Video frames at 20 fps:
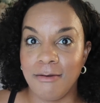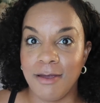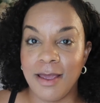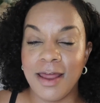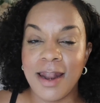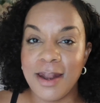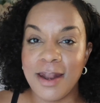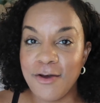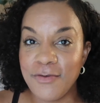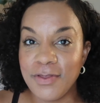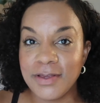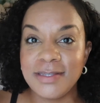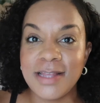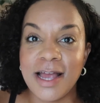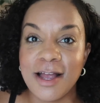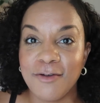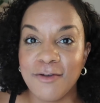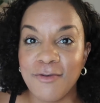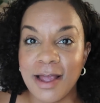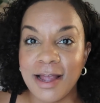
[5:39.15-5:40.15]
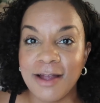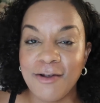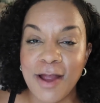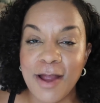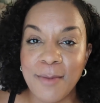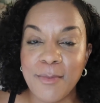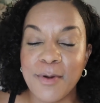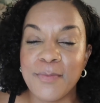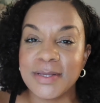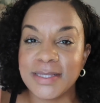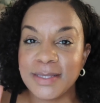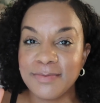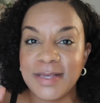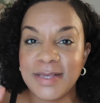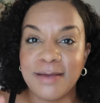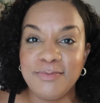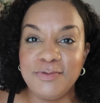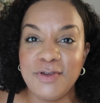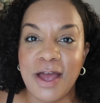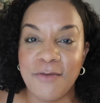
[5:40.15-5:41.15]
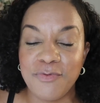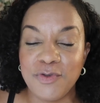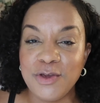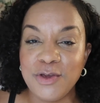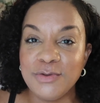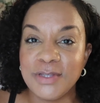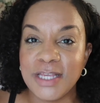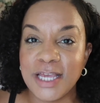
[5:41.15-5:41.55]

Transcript: And I know that's not correct grammar, but sometimes you have to use